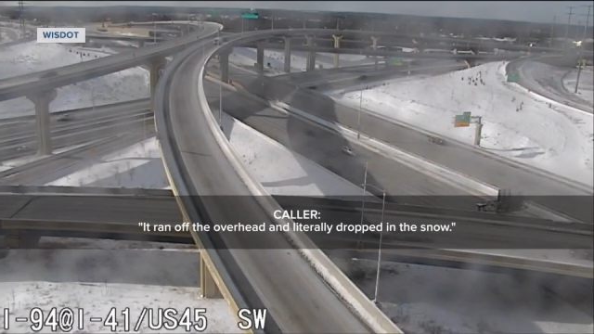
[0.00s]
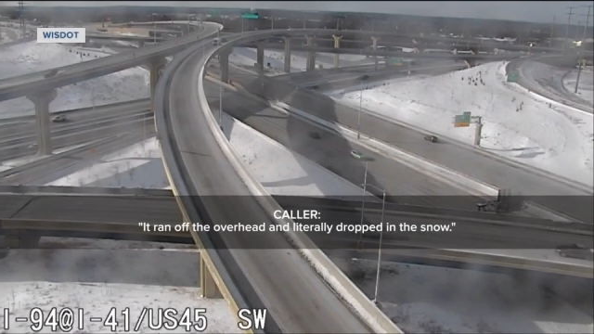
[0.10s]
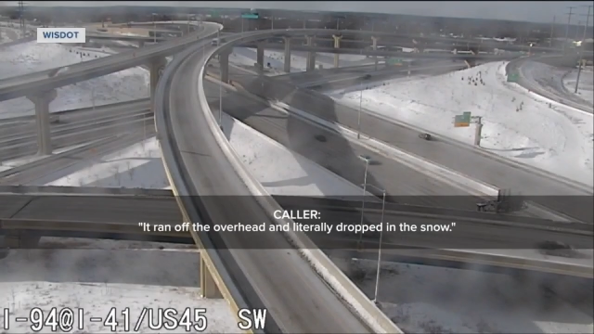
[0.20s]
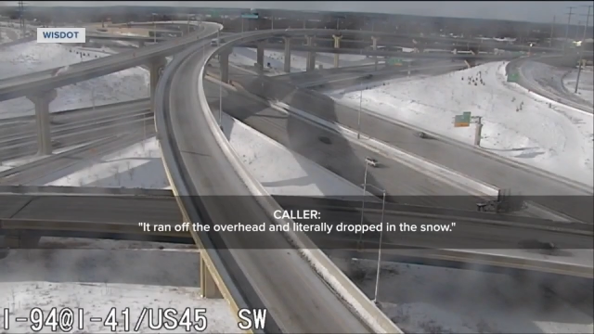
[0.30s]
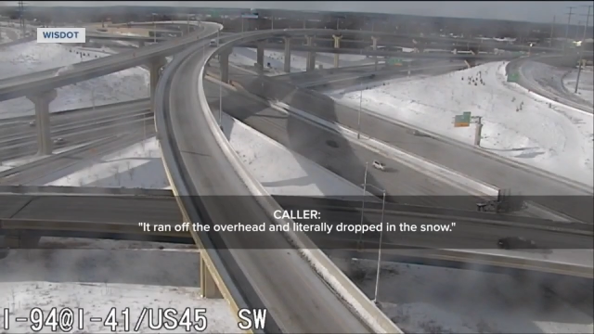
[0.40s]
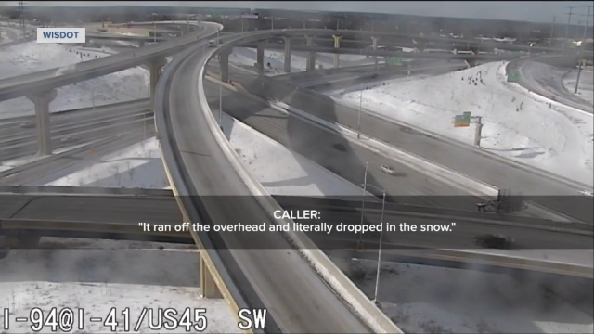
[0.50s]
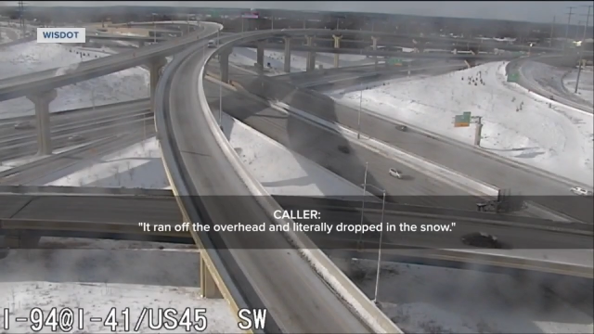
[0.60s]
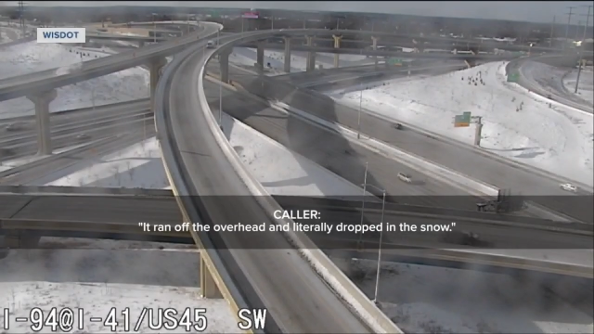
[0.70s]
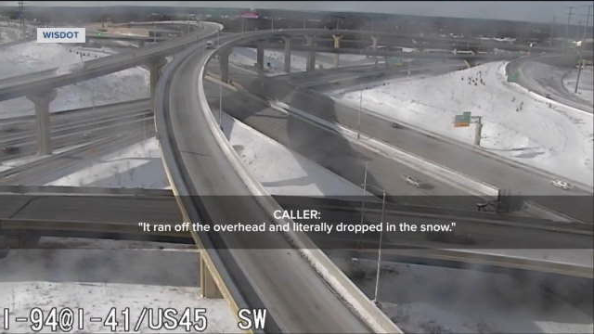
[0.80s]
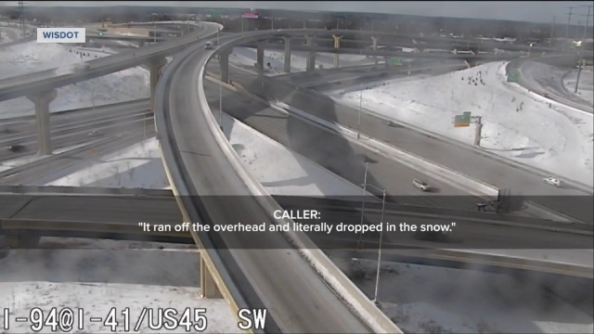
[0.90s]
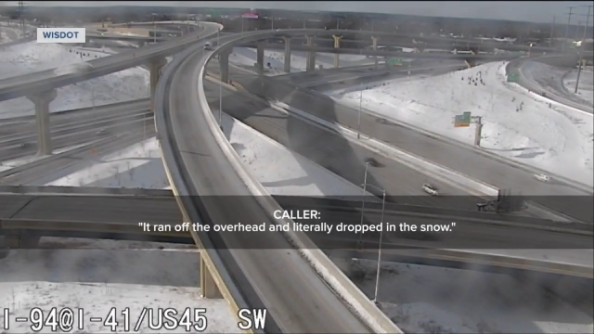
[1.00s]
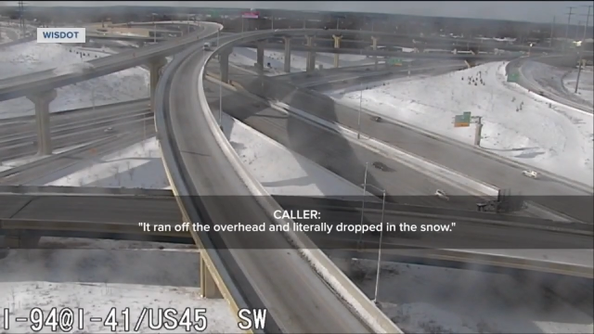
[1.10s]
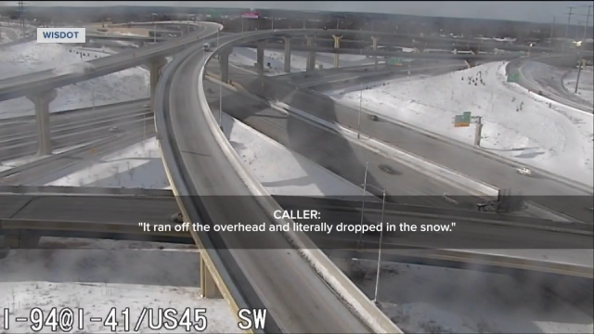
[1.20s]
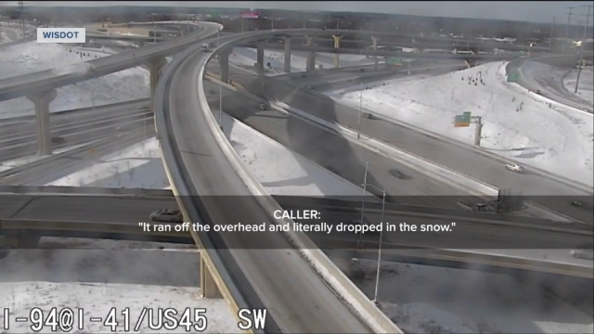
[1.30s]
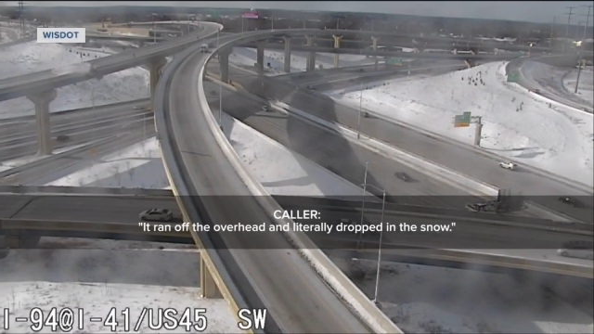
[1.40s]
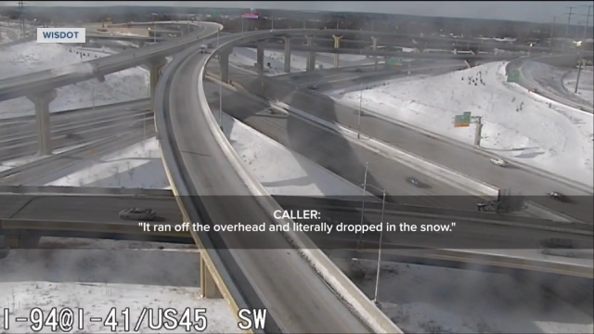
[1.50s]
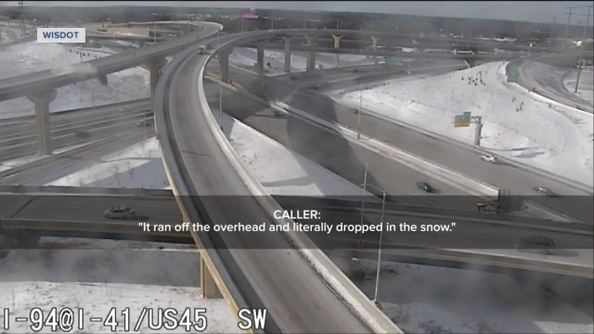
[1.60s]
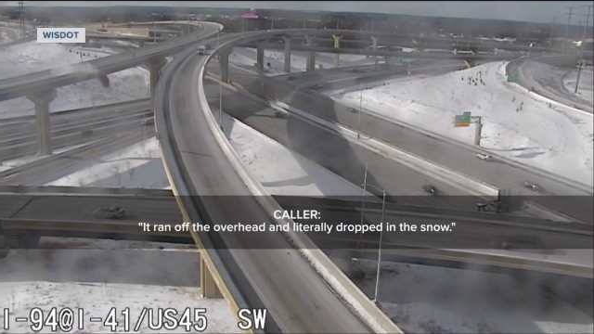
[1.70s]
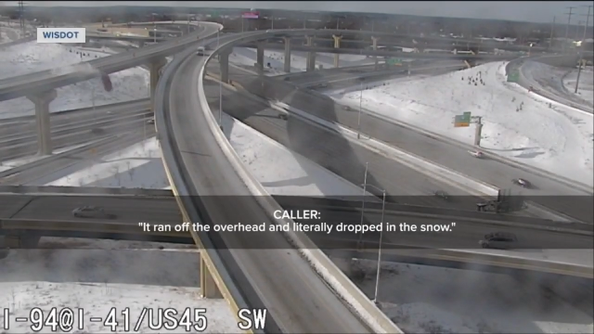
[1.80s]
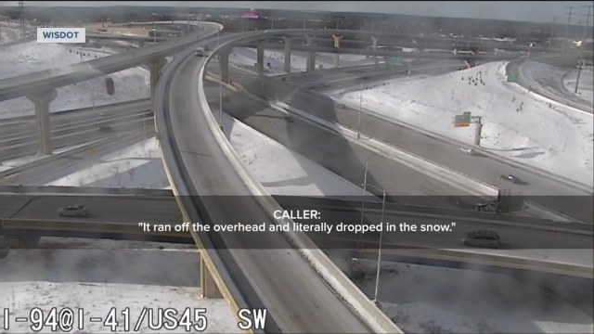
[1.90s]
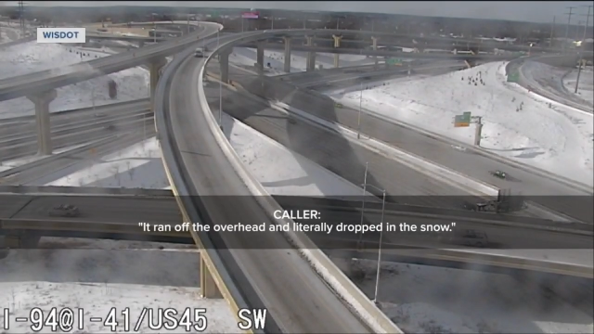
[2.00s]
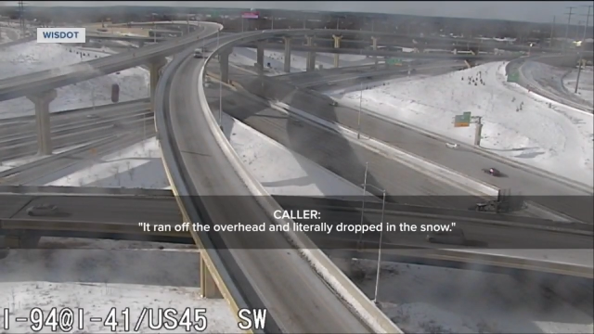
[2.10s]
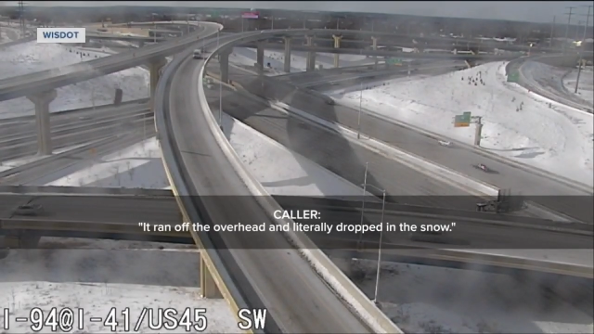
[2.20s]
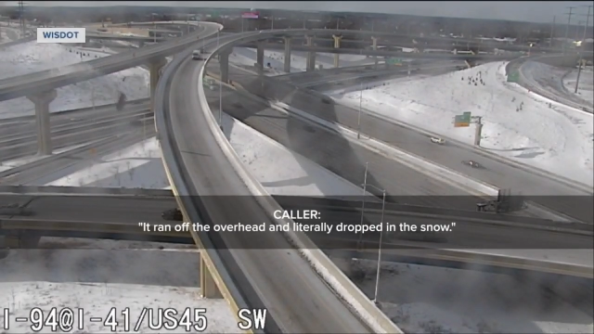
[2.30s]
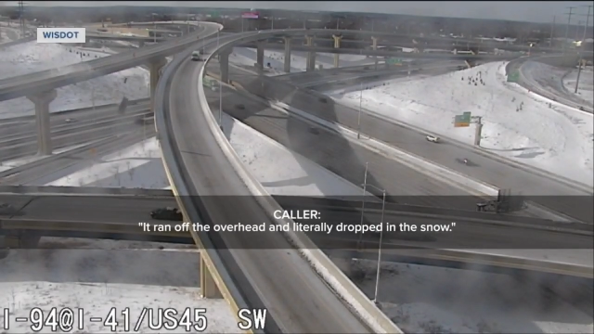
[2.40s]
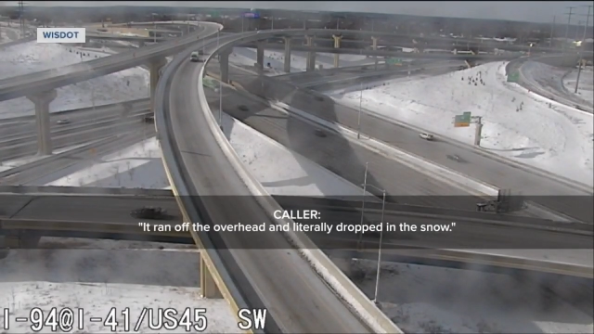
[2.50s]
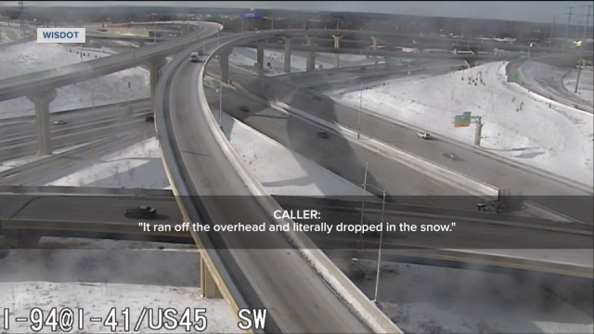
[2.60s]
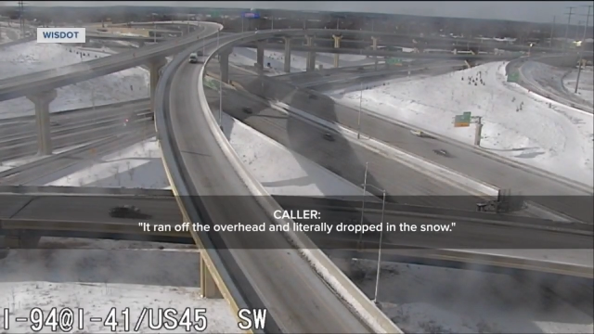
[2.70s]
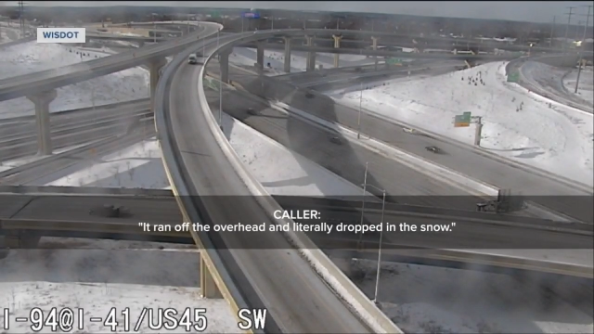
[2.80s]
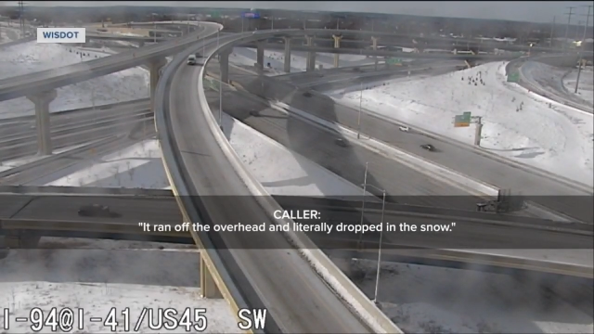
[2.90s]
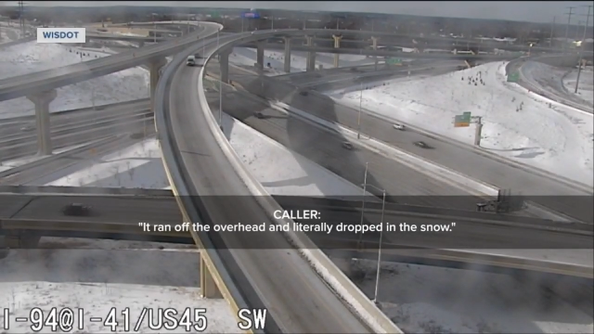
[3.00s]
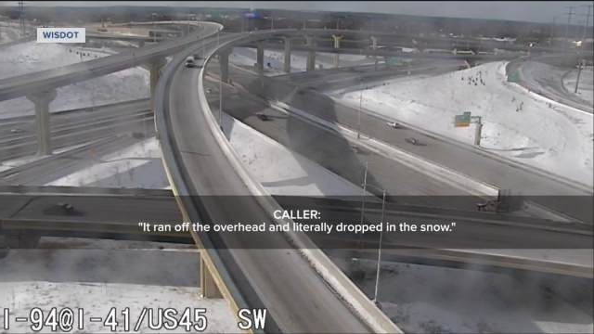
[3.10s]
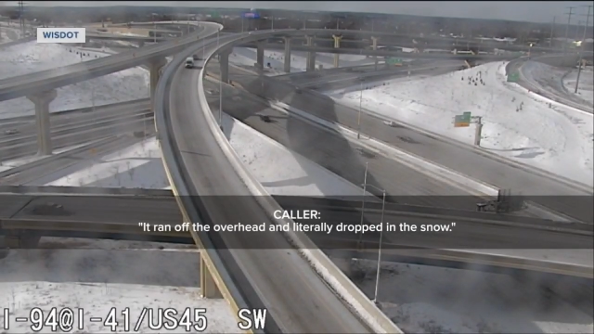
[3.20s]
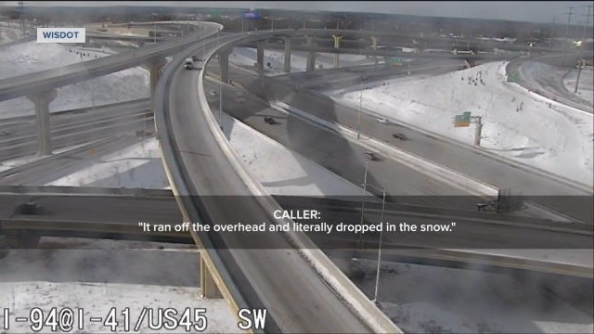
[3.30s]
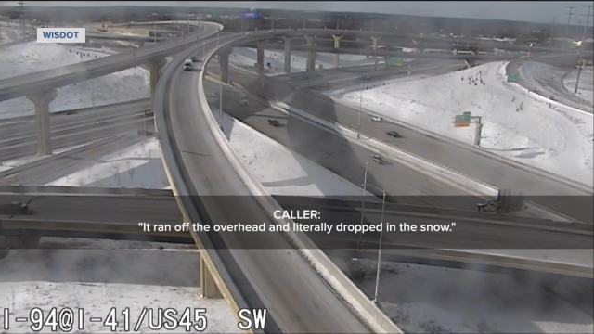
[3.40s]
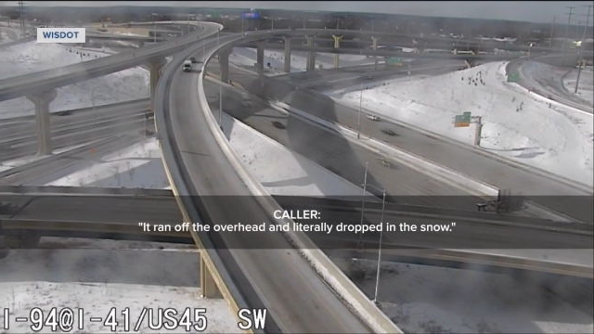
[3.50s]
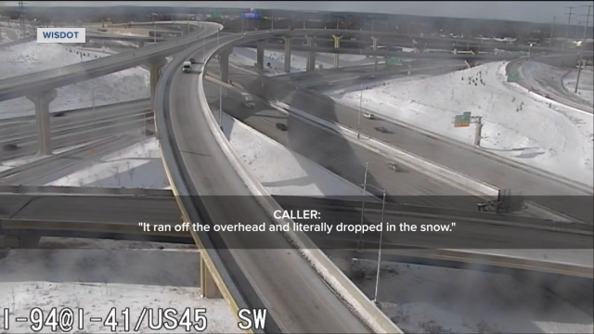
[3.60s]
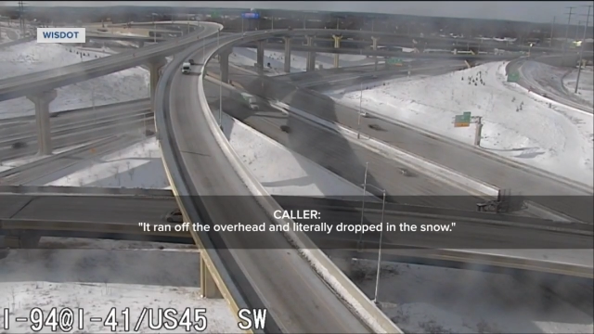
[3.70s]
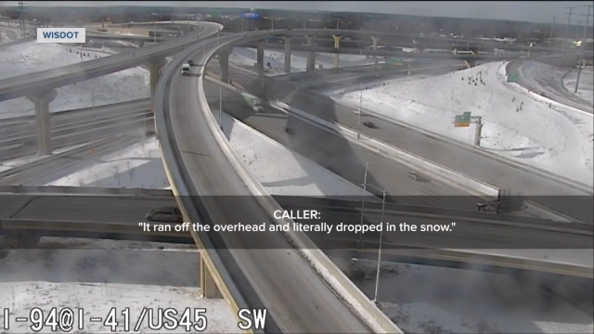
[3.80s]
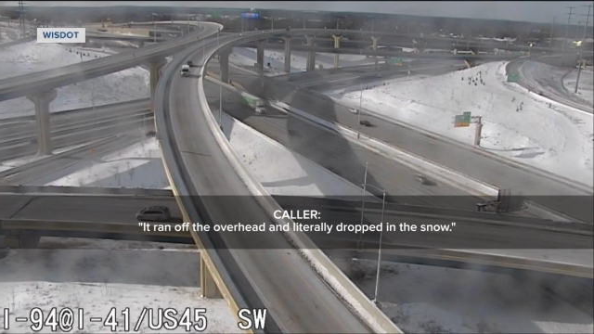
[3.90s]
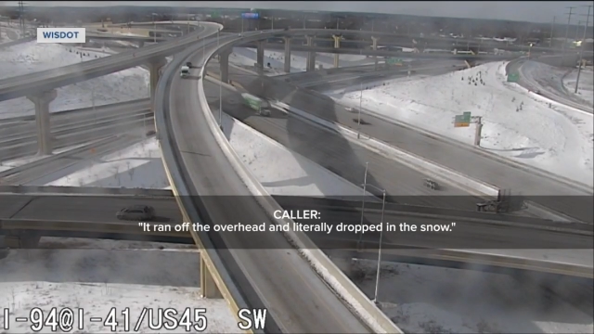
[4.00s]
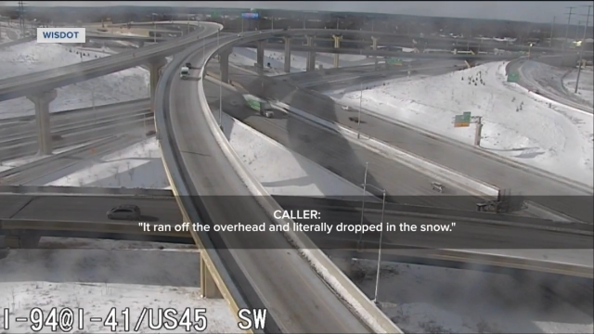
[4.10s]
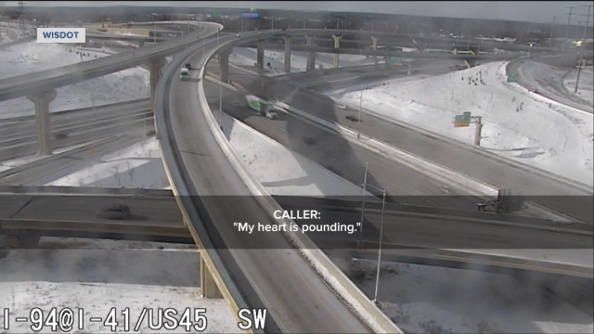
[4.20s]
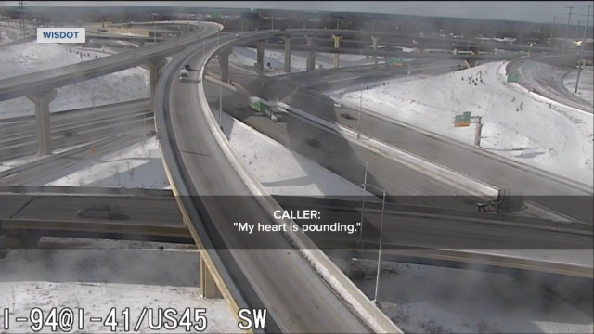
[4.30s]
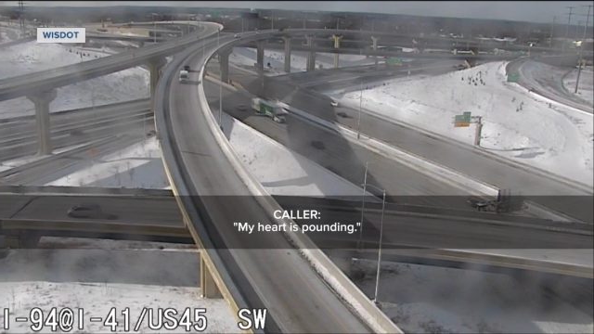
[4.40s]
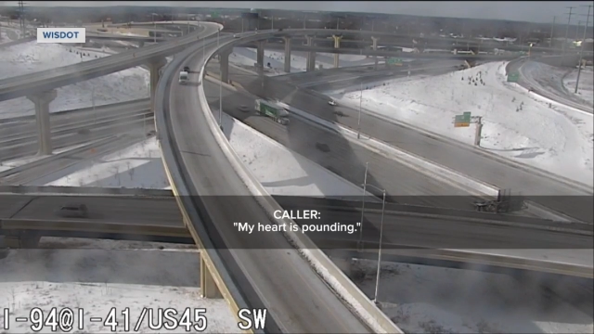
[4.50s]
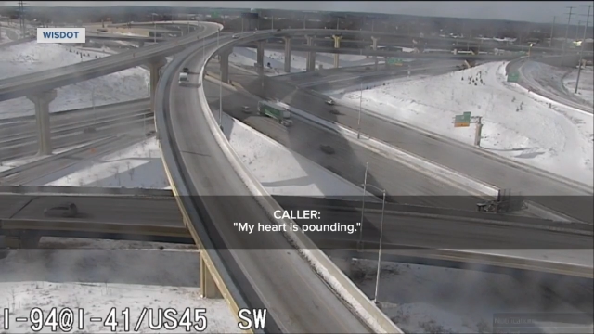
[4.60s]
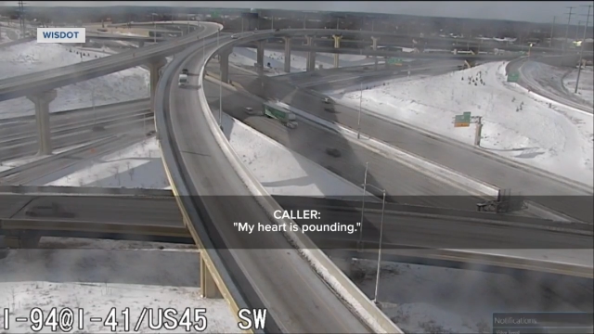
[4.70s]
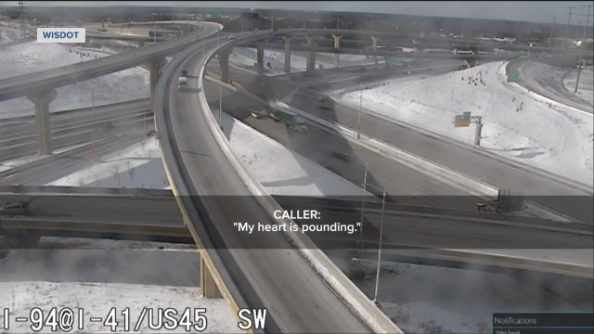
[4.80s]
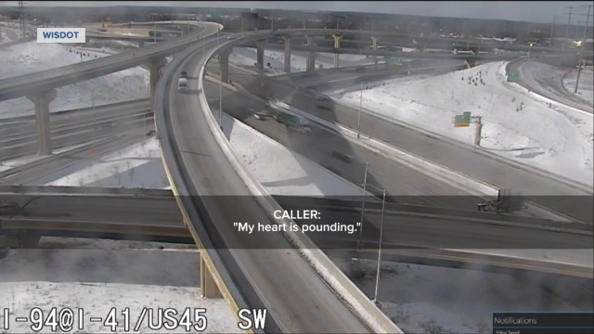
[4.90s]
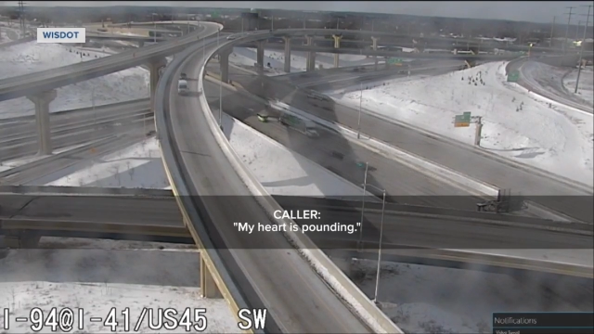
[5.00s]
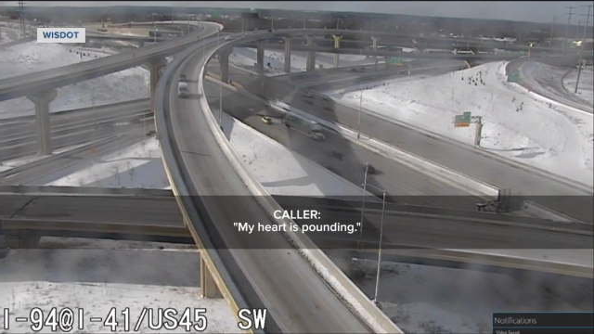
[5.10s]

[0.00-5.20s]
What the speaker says: Nobody's mouth can be seen.